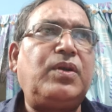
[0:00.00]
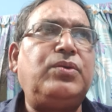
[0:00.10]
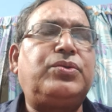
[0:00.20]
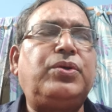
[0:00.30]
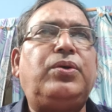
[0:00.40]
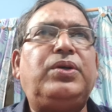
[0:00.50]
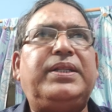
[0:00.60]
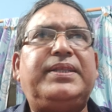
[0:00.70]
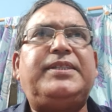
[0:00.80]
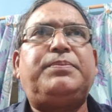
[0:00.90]
So
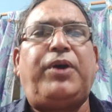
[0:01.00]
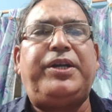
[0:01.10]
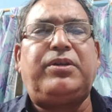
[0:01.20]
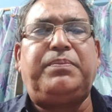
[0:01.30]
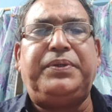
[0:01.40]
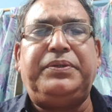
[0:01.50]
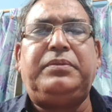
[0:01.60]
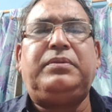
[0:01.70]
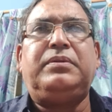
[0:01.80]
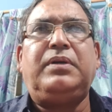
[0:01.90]
in this point of
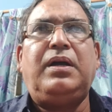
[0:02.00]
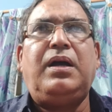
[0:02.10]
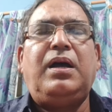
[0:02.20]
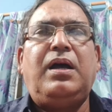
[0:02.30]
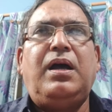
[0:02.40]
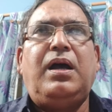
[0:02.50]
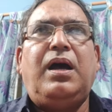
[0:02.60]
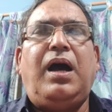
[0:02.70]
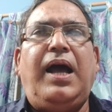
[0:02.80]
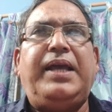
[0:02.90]
view,
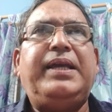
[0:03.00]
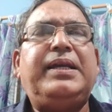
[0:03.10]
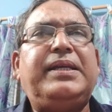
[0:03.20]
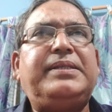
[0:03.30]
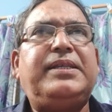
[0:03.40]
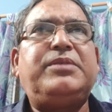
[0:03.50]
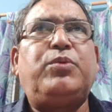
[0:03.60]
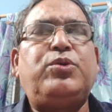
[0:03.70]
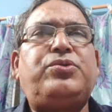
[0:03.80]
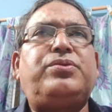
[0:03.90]
English is
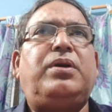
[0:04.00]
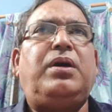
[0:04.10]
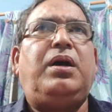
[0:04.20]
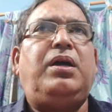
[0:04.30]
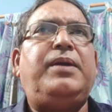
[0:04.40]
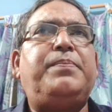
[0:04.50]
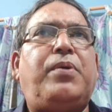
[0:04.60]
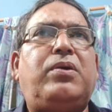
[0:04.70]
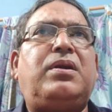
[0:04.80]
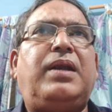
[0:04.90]
most
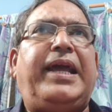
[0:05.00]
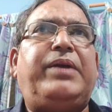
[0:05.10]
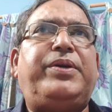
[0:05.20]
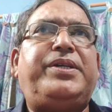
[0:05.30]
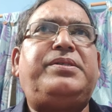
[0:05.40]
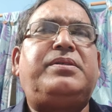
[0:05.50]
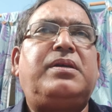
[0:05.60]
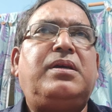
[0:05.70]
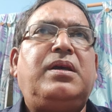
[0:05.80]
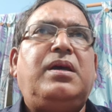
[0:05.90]
important language
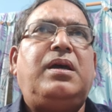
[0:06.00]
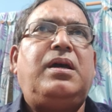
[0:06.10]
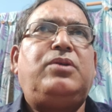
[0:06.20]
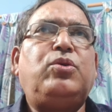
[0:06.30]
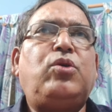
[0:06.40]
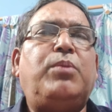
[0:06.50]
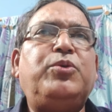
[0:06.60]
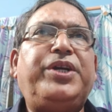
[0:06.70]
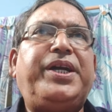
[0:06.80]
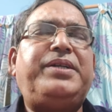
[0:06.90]
to
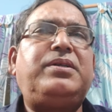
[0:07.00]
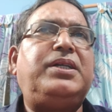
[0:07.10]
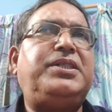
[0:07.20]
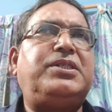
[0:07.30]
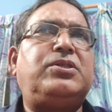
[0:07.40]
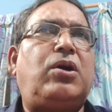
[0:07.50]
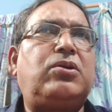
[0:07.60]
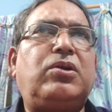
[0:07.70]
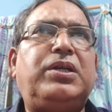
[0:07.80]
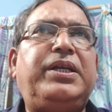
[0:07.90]
communicate. It is
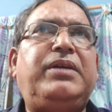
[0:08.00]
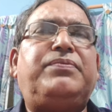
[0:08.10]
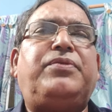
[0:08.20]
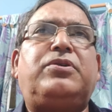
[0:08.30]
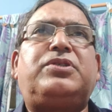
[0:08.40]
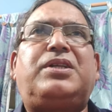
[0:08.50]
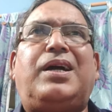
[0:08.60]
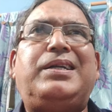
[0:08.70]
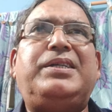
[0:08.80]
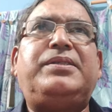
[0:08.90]
not only for
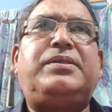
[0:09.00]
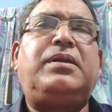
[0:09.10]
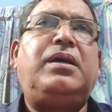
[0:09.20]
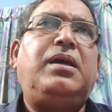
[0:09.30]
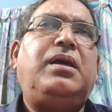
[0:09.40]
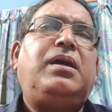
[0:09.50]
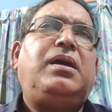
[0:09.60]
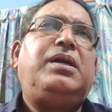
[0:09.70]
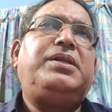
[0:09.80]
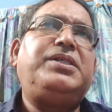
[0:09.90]
studies,
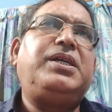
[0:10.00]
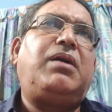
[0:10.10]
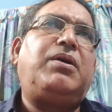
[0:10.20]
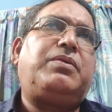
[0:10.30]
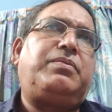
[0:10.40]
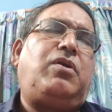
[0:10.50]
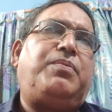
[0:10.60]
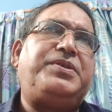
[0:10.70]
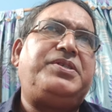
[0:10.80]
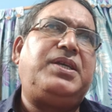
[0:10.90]
it is in our
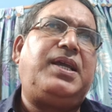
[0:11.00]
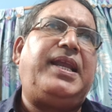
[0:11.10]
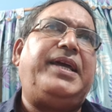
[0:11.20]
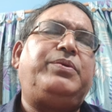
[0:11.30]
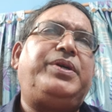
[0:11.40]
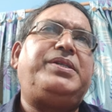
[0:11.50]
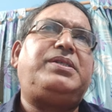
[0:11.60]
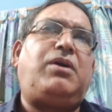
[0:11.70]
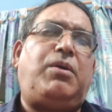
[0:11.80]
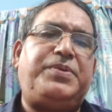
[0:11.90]
official
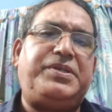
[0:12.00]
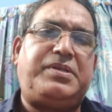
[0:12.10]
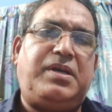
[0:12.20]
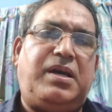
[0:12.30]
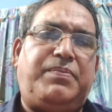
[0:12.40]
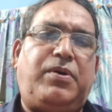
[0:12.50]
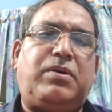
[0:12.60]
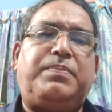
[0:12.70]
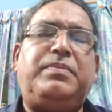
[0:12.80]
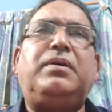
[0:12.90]
language, office
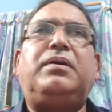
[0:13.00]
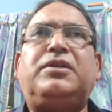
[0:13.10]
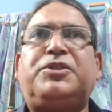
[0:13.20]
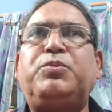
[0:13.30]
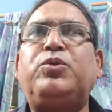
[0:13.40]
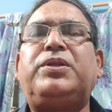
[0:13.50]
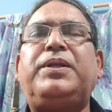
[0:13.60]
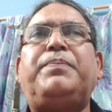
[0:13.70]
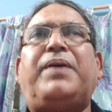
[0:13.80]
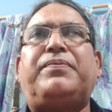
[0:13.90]
for
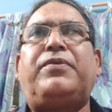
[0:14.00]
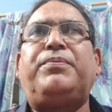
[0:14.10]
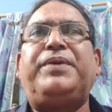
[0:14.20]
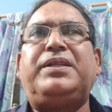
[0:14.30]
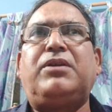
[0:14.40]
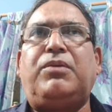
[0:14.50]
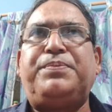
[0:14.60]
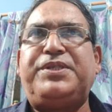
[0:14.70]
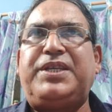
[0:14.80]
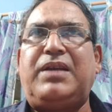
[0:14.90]
smoothly performing the
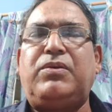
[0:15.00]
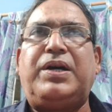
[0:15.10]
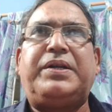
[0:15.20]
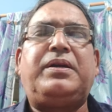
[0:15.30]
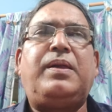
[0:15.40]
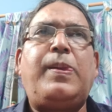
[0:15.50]
official work